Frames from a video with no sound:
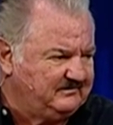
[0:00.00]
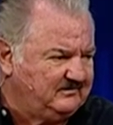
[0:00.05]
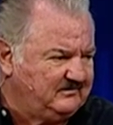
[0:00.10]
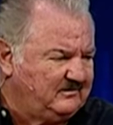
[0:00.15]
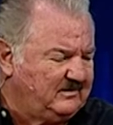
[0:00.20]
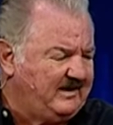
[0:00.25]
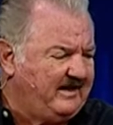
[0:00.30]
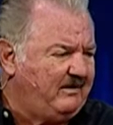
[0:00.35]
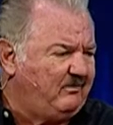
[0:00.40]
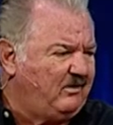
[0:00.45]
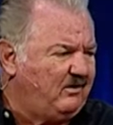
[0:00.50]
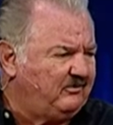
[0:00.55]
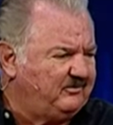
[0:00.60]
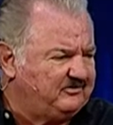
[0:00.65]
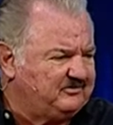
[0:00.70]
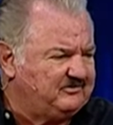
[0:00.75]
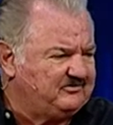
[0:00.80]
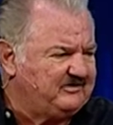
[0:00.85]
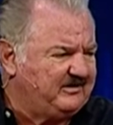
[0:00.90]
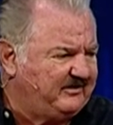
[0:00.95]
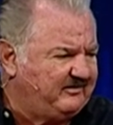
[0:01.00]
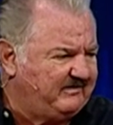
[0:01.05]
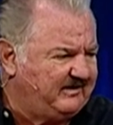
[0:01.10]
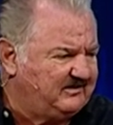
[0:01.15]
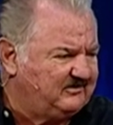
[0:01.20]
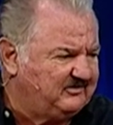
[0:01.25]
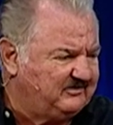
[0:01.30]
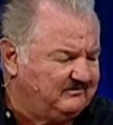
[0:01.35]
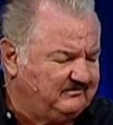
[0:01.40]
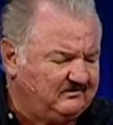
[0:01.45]
well, how old is a
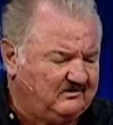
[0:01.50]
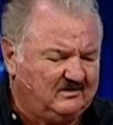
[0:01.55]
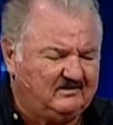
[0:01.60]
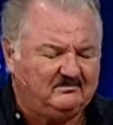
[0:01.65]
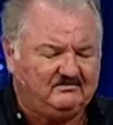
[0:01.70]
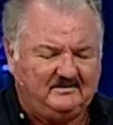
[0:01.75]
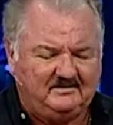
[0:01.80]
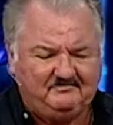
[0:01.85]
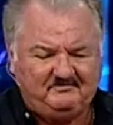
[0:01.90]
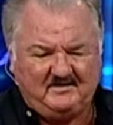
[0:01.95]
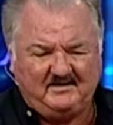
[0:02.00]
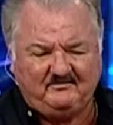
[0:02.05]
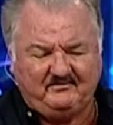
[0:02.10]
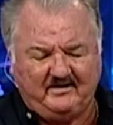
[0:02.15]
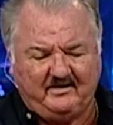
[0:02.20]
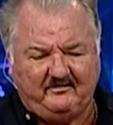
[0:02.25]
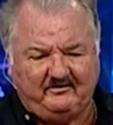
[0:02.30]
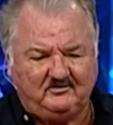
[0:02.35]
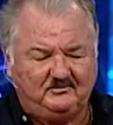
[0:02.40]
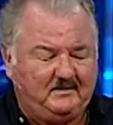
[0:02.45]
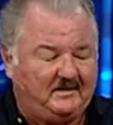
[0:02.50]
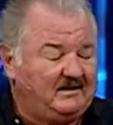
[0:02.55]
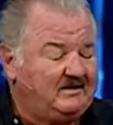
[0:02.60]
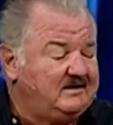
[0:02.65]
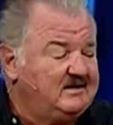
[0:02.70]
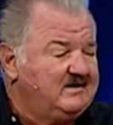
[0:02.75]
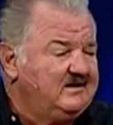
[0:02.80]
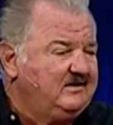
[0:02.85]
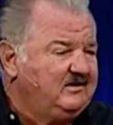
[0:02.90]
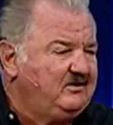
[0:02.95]
generation? Well, it varies,
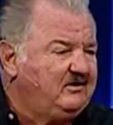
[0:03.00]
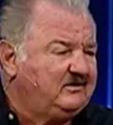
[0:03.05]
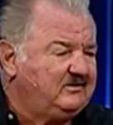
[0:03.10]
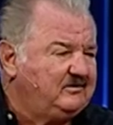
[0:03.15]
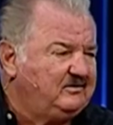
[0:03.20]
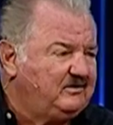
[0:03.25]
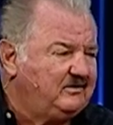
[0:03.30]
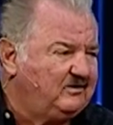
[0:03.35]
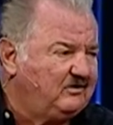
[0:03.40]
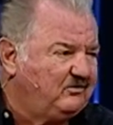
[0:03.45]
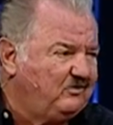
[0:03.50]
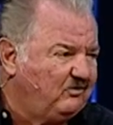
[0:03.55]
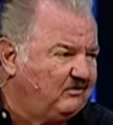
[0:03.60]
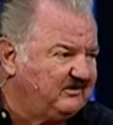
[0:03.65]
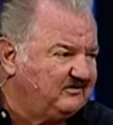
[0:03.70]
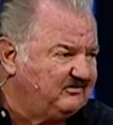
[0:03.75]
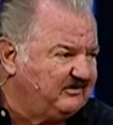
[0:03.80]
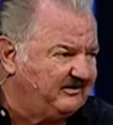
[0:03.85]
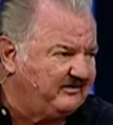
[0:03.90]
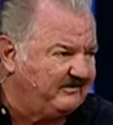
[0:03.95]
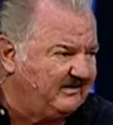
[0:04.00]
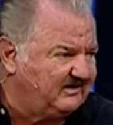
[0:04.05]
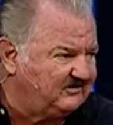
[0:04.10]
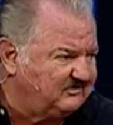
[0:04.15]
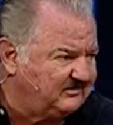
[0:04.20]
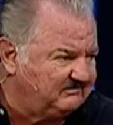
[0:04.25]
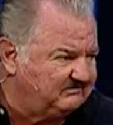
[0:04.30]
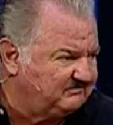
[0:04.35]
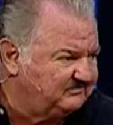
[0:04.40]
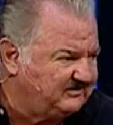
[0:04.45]
but you, could, you could call a
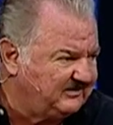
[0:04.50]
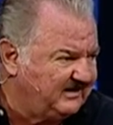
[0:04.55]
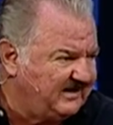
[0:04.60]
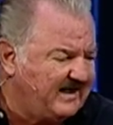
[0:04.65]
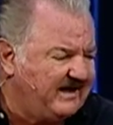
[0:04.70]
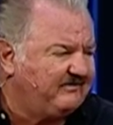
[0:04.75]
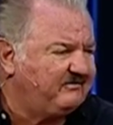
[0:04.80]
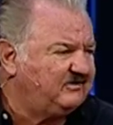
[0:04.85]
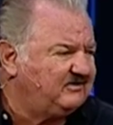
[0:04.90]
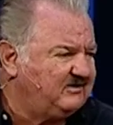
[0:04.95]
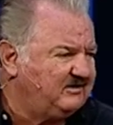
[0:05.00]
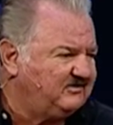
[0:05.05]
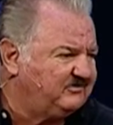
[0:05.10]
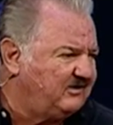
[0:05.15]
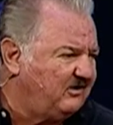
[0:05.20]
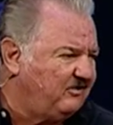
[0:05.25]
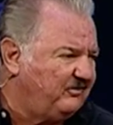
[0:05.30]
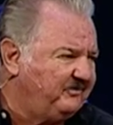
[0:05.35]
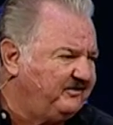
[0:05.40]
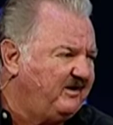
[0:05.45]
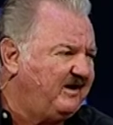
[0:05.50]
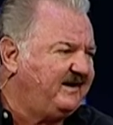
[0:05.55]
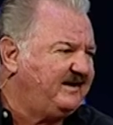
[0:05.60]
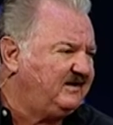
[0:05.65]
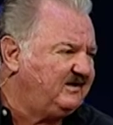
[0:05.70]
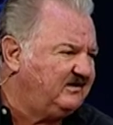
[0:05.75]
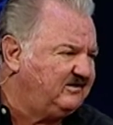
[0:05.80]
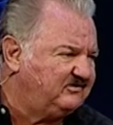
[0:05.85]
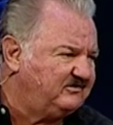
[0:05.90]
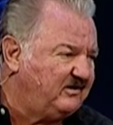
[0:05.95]
generation, say, 100 years old, 90
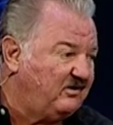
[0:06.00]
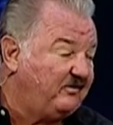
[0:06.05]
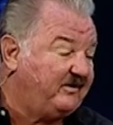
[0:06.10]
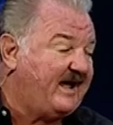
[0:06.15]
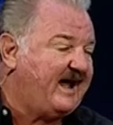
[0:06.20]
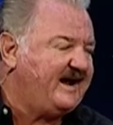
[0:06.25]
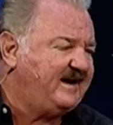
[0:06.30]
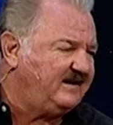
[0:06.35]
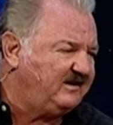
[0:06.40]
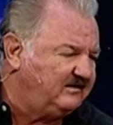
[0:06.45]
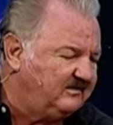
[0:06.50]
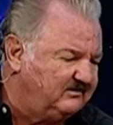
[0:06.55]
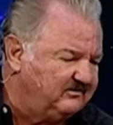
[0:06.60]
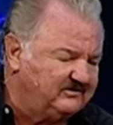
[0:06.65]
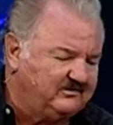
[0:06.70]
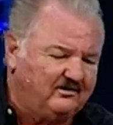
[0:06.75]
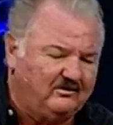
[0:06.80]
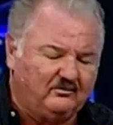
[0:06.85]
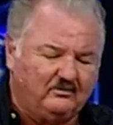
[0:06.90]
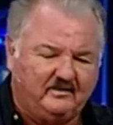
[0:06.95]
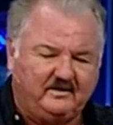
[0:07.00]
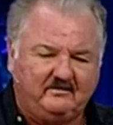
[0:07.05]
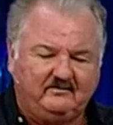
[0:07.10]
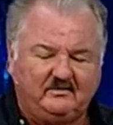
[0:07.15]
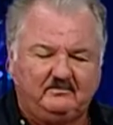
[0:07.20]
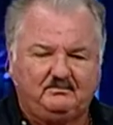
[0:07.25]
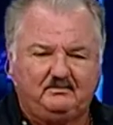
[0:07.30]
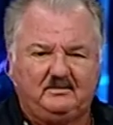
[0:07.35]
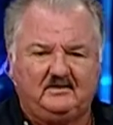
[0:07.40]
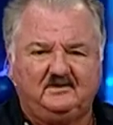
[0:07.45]
years old, 80 years old,
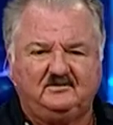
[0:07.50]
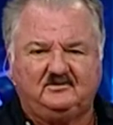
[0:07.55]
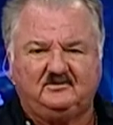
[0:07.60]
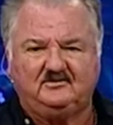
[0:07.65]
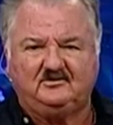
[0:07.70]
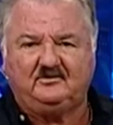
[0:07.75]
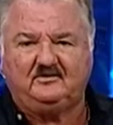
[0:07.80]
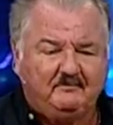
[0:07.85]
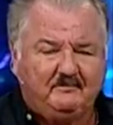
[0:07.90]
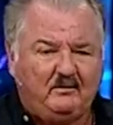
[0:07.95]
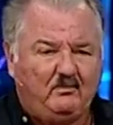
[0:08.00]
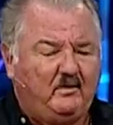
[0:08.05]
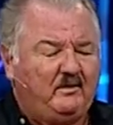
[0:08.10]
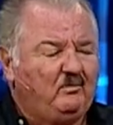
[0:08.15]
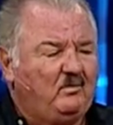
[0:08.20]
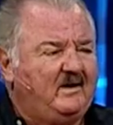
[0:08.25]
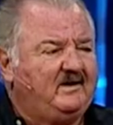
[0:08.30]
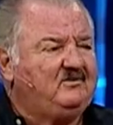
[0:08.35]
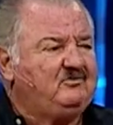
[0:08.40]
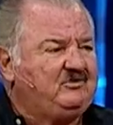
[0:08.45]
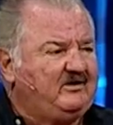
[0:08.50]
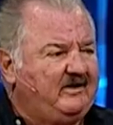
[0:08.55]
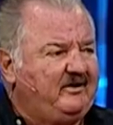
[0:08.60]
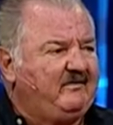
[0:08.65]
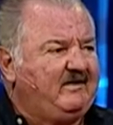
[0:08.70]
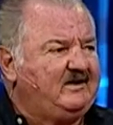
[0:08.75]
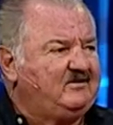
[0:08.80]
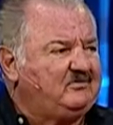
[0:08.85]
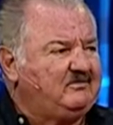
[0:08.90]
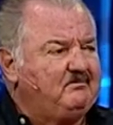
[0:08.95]
whatever pleases you. But when one
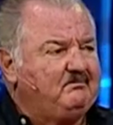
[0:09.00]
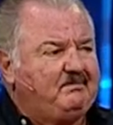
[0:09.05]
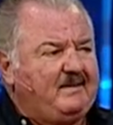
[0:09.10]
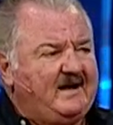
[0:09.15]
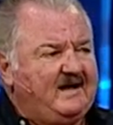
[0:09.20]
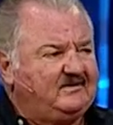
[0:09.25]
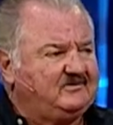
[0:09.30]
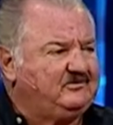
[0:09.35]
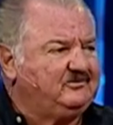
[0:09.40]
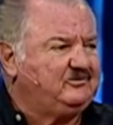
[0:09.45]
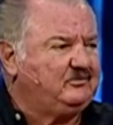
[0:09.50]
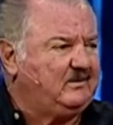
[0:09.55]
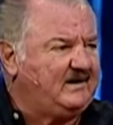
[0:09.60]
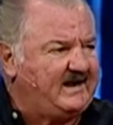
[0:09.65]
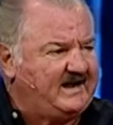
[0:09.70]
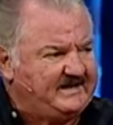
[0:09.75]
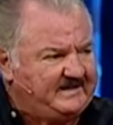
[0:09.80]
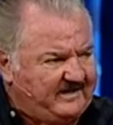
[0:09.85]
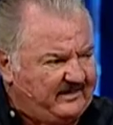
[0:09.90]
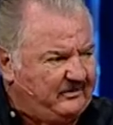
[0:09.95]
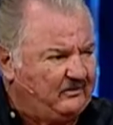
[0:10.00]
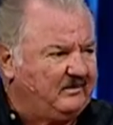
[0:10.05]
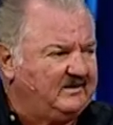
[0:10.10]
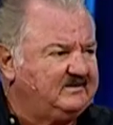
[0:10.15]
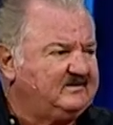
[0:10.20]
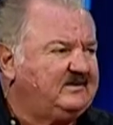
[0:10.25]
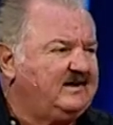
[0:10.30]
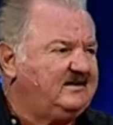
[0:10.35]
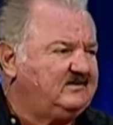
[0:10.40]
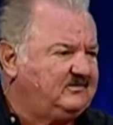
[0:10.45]
generation passes away, another
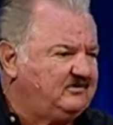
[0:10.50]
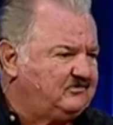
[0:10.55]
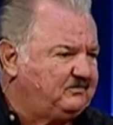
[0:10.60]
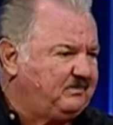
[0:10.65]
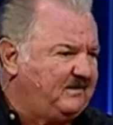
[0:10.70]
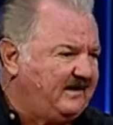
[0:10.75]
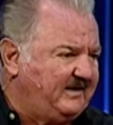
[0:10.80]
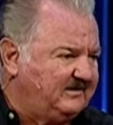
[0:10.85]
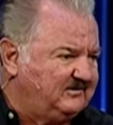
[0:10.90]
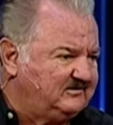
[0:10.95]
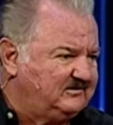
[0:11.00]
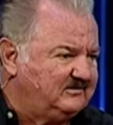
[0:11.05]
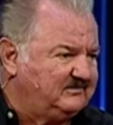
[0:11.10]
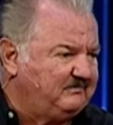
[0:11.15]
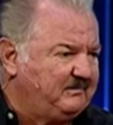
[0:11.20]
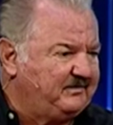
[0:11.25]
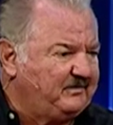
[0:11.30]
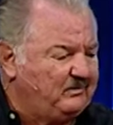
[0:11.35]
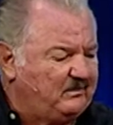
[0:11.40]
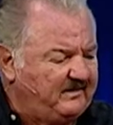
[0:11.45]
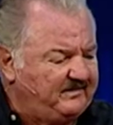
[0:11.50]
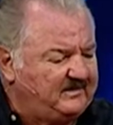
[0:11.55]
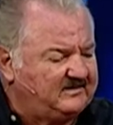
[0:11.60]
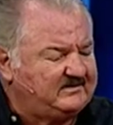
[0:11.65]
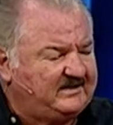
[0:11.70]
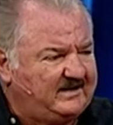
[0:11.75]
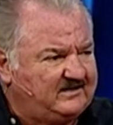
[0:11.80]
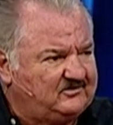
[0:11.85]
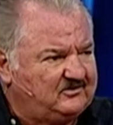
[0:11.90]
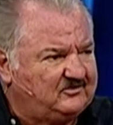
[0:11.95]
one takes its place. But the one that
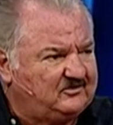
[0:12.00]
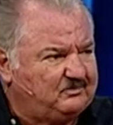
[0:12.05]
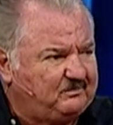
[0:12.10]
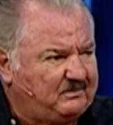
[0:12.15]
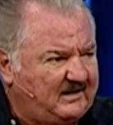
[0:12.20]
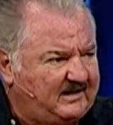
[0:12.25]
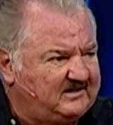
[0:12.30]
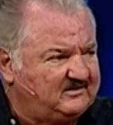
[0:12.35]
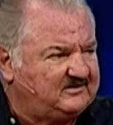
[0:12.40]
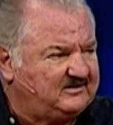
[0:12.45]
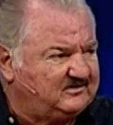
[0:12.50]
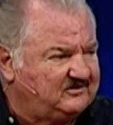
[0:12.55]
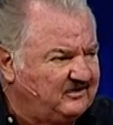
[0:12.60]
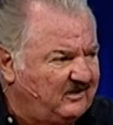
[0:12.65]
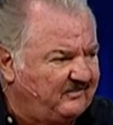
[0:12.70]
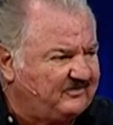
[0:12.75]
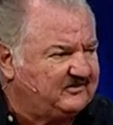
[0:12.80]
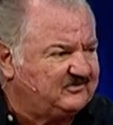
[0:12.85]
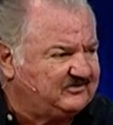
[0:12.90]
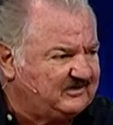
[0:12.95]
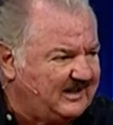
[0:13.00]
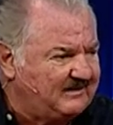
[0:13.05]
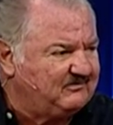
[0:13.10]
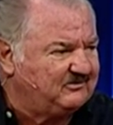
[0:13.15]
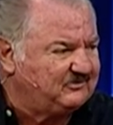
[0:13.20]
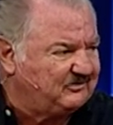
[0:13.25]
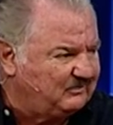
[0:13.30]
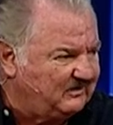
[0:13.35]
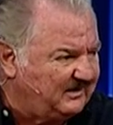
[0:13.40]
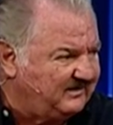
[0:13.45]
takes its place is not the same
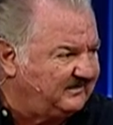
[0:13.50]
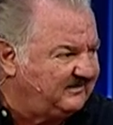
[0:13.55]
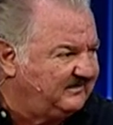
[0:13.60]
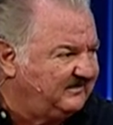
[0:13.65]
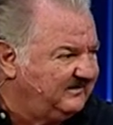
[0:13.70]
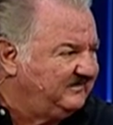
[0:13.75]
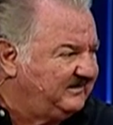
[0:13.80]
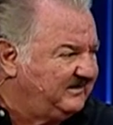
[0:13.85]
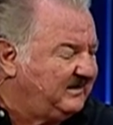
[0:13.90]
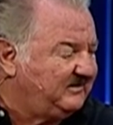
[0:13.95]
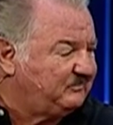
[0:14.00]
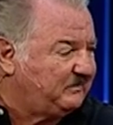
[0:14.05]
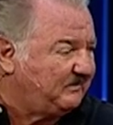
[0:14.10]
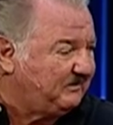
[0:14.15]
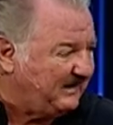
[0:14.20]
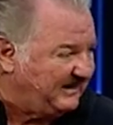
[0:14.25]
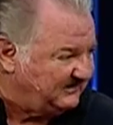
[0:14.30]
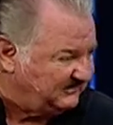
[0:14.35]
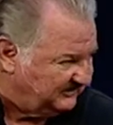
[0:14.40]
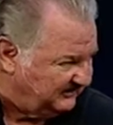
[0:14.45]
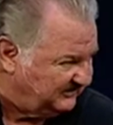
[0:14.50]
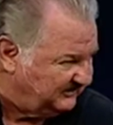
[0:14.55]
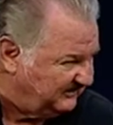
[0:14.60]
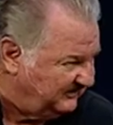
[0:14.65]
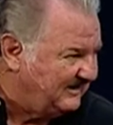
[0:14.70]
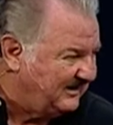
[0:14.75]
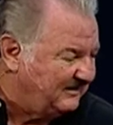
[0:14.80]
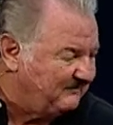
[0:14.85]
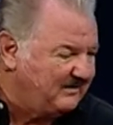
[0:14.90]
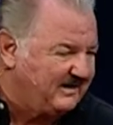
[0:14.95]
as the one that it
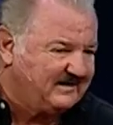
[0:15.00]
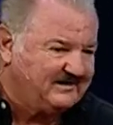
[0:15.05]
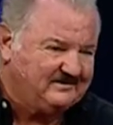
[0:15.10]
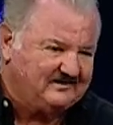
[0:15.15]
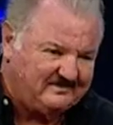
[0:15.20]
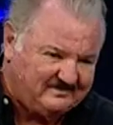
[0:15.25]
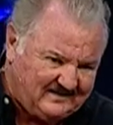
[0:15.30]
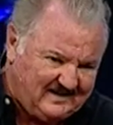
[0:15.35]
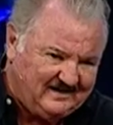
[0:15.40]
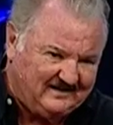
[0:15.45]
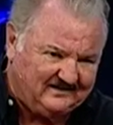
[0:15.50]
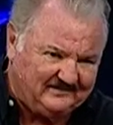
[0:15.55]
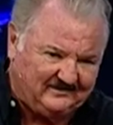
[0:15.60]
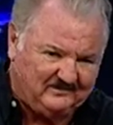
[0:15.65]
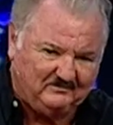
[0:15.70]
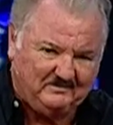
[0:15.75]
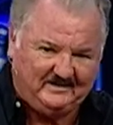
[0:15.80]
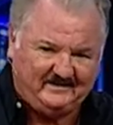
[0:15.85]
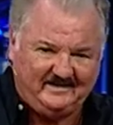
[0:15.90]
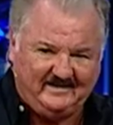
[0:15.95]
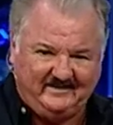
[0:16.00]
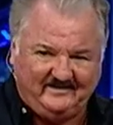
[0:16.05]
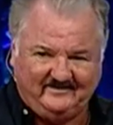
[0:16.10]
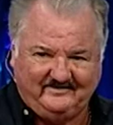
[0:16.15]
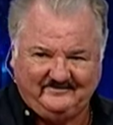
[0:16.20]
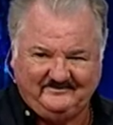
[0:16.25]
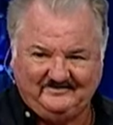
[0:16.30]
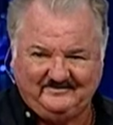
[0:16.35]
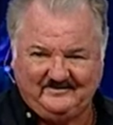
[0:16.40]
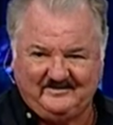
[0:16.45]
replaces. I'm making you think a little bit now,
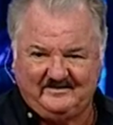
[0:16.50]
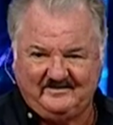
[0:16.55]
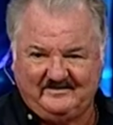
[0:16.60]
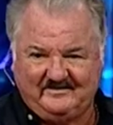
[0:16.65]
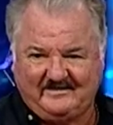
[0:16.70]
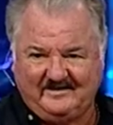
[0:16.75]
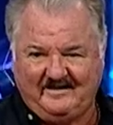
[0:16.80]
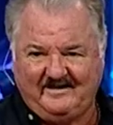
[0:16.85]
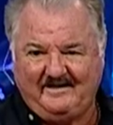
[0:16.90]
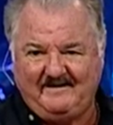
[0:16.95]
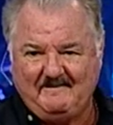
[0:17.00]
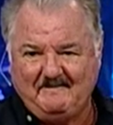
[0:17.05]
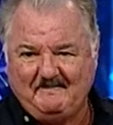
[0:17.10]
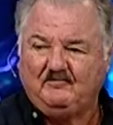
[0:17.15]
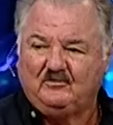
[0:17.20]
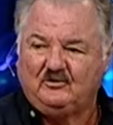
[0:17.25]
okay?